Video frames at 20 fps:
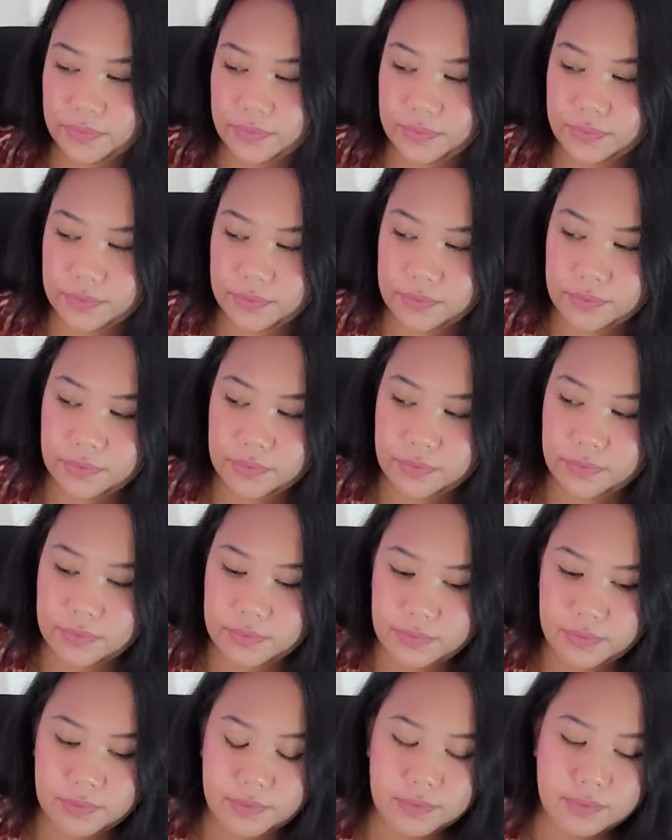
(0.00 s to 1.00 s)

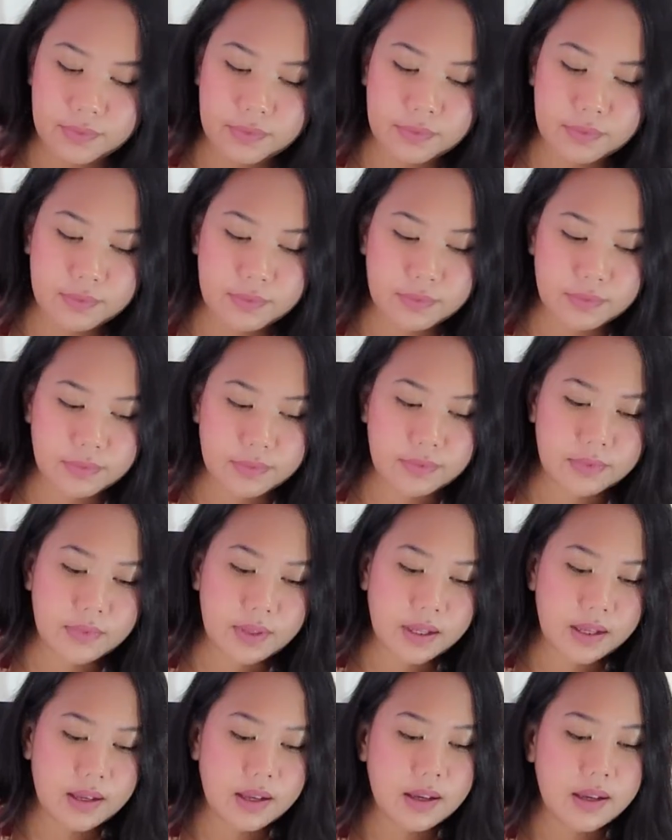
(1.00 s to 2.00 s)

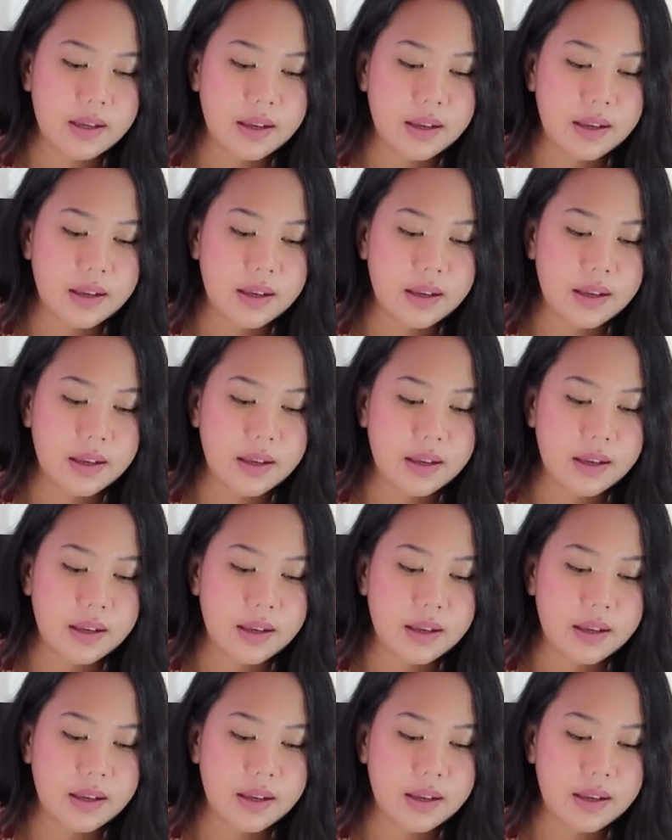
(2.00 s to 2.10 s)
(no one is talking)